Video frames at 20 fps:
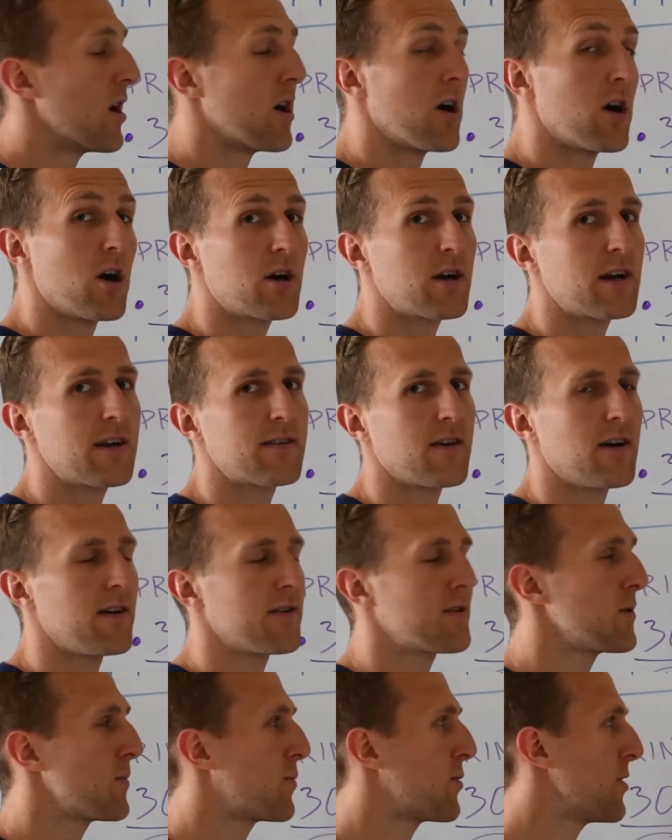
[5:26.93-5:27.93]
Erg is
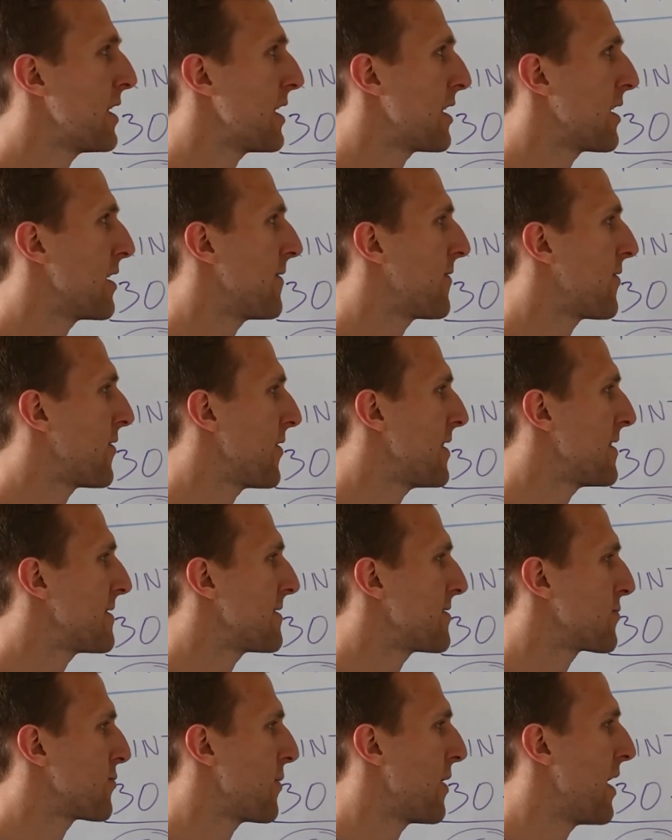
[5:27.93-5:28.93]
also pretty good for
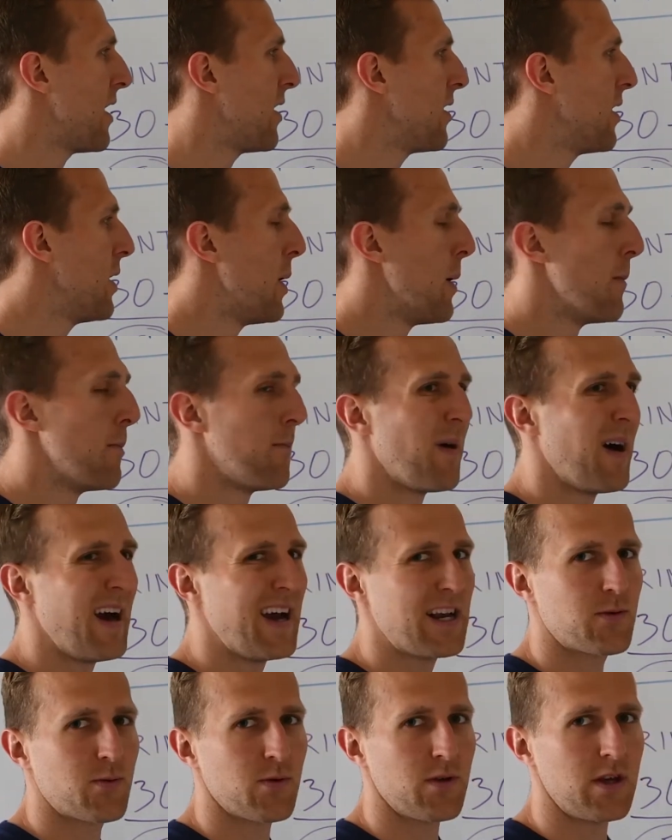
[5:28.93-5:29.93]
this as well.
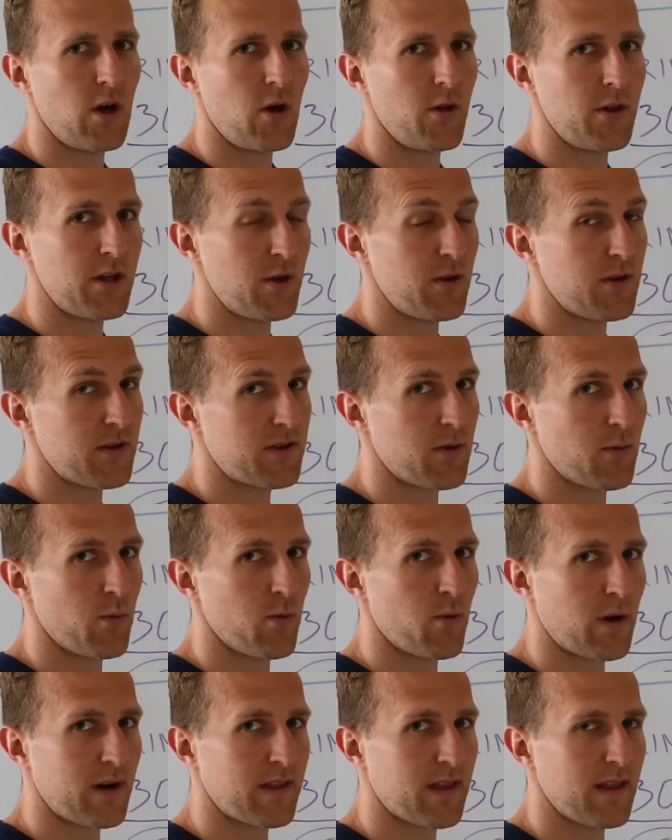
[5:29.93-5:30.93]
Bikes really only use the
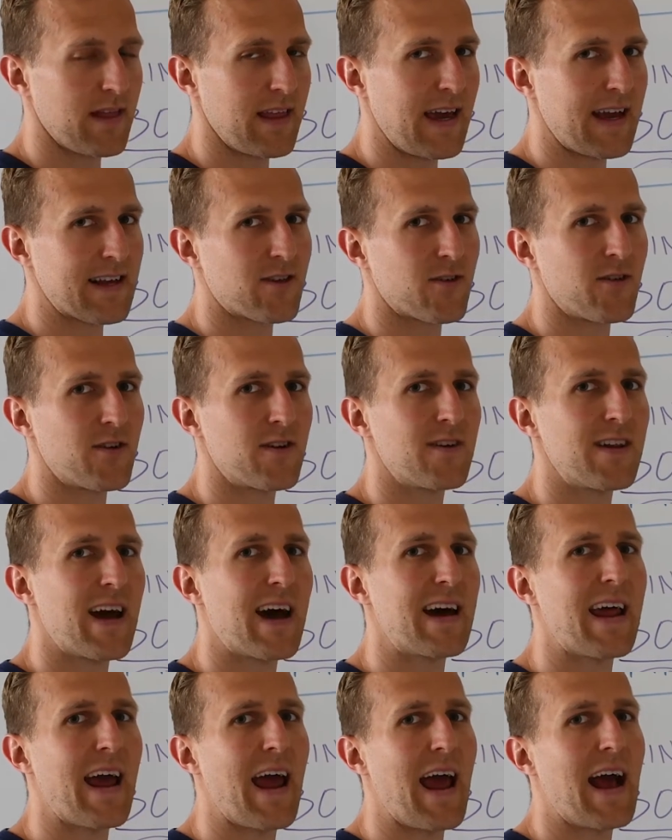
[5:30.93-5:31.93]
legs, so they're
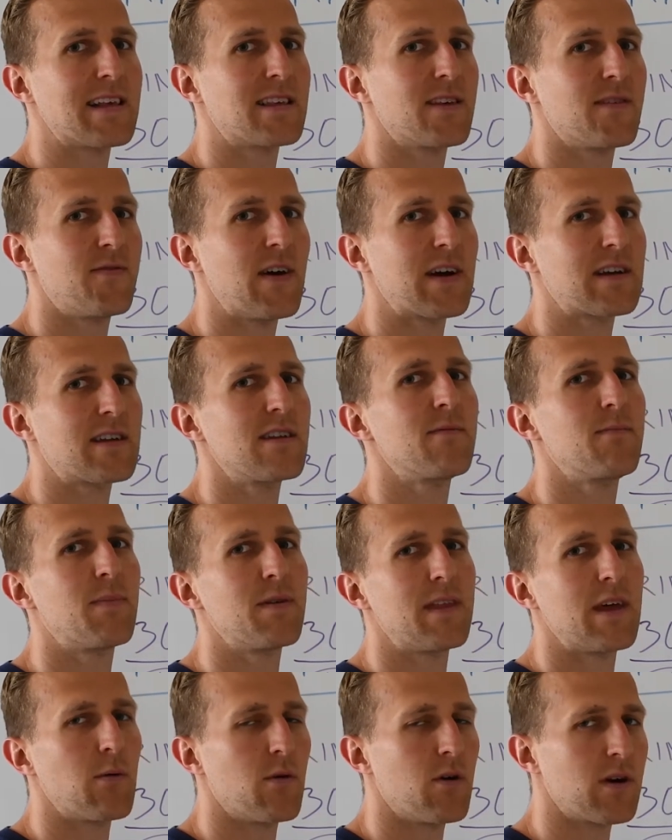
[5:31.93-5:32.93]
not as effective,
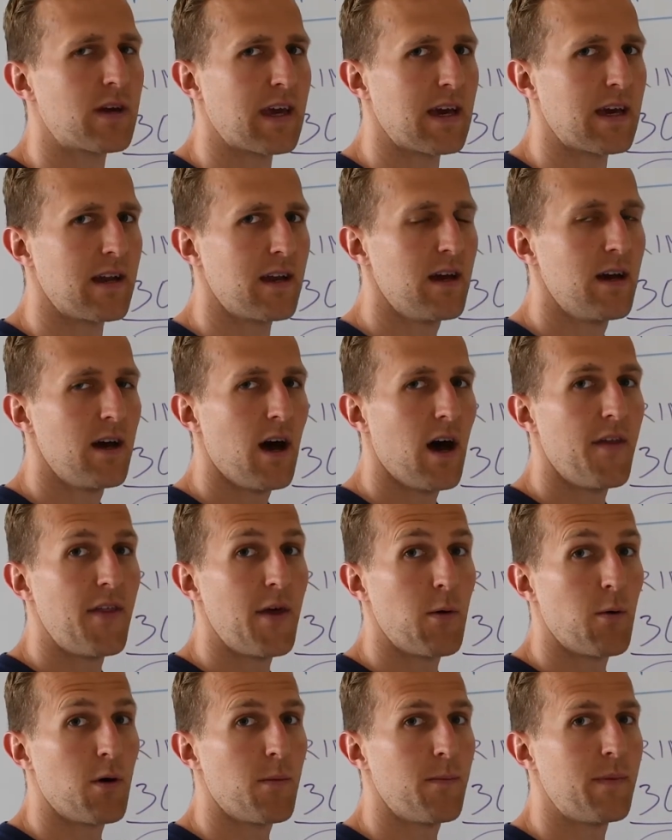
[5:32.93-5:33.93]
but they will
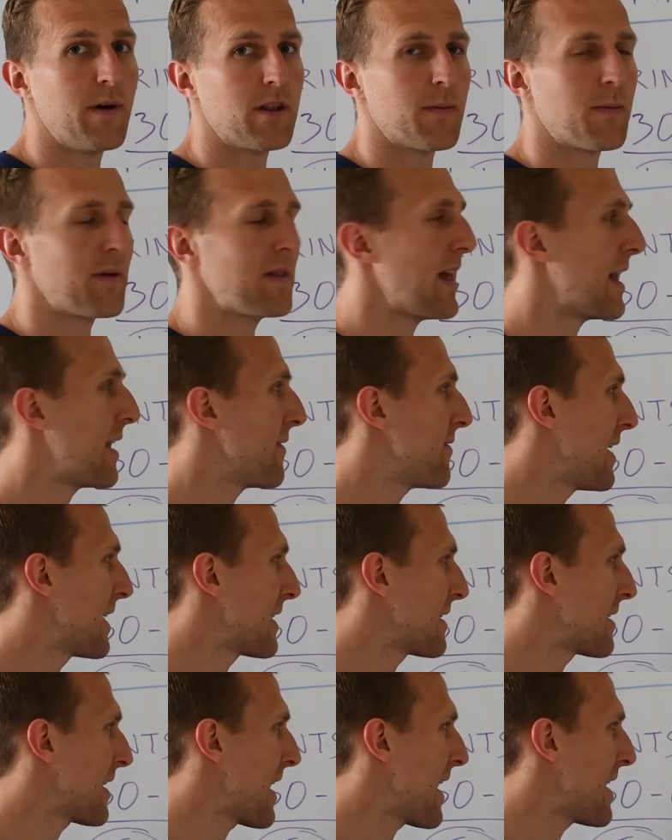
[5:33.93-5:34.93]
build up a lot of
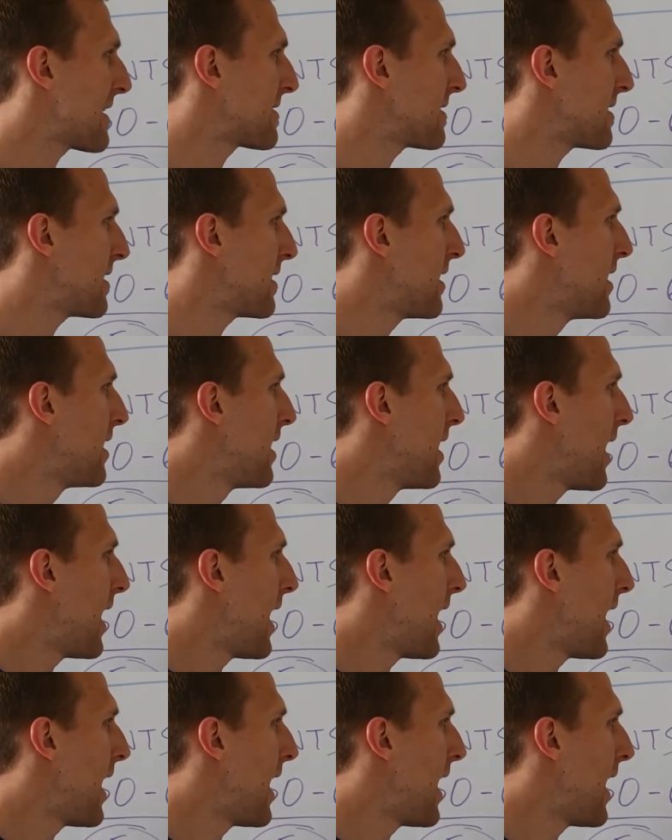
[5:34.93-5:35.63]
lactic acid.